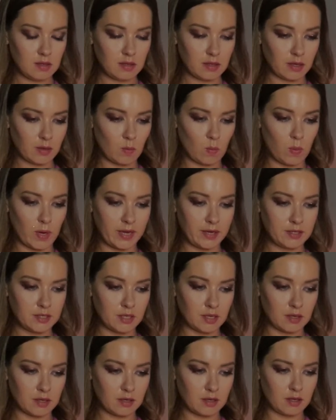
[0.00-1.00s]
Like
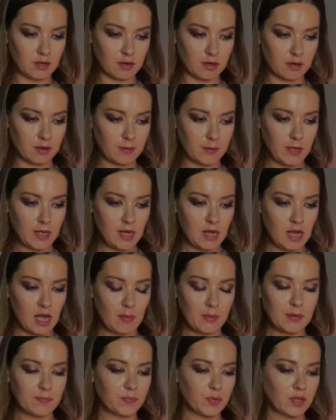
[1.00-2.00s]
waiting here.
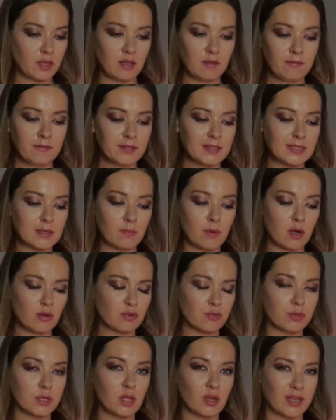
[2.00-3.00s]
I mean, if it's
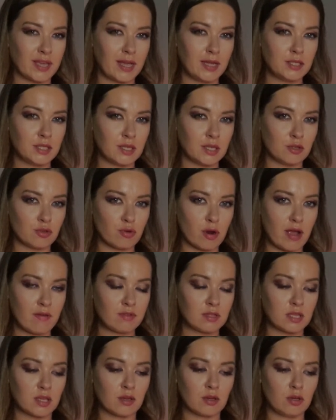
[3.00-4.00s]
about relocating and
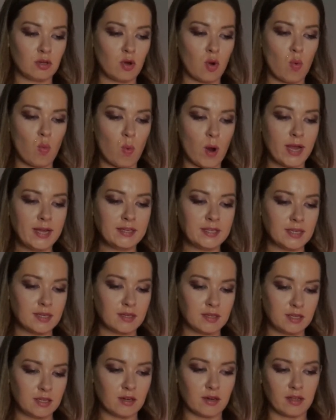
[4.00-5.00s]
traveling, no
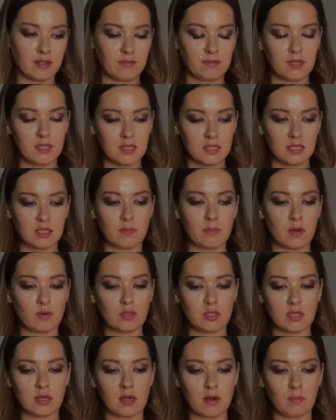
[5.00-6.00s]
waiting here. If this is
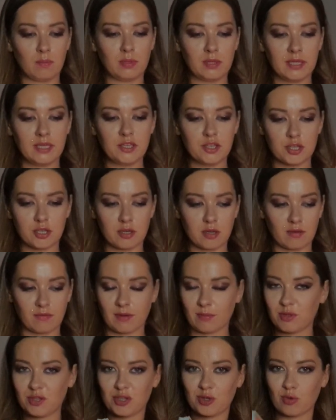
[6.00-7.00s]
about the completion
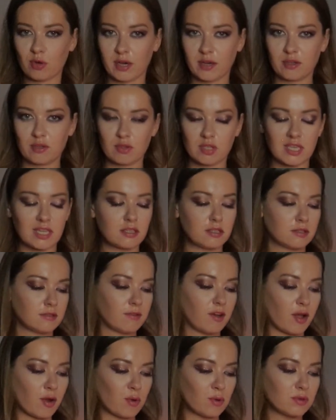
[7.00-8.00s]
of, I'm just trying to
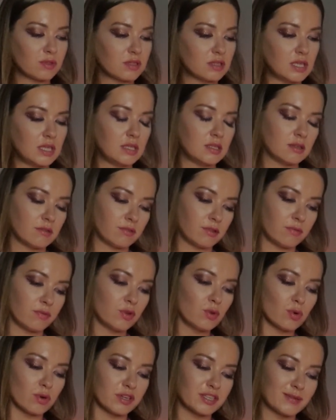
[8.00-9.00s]
satisfy all the needs of the
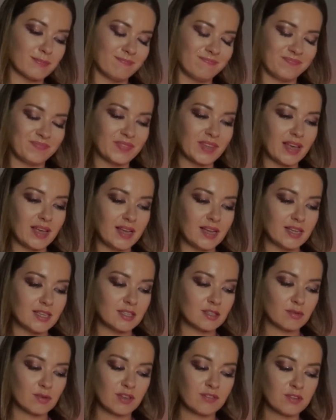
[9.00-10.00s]
viewers.
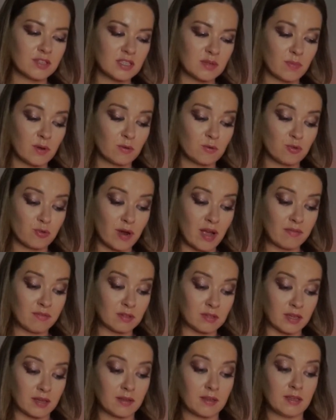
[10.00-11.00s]
So if it's about
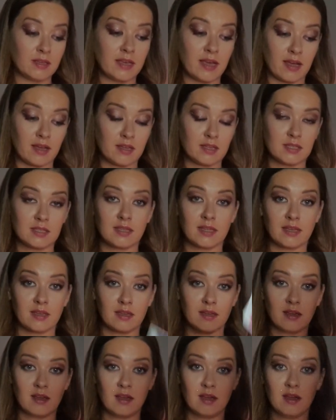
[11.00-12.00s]
traveling, yeah, it's
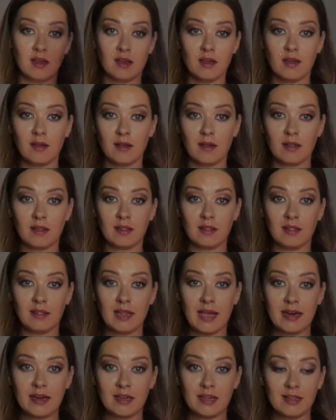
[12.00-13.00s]
like
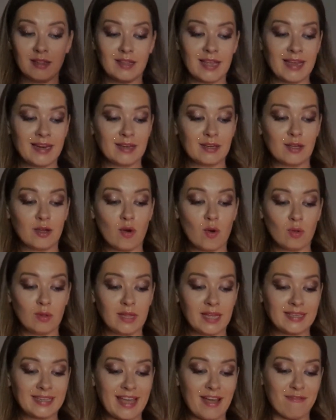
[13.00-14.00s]
let it go,
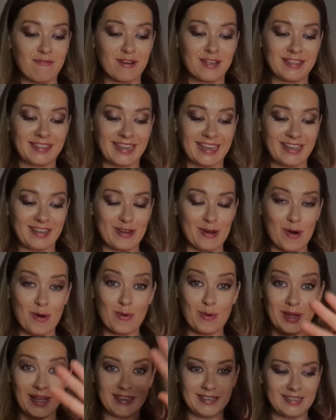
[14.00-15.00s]
let everything
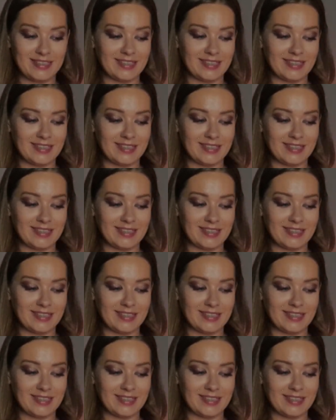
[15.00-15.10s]
go,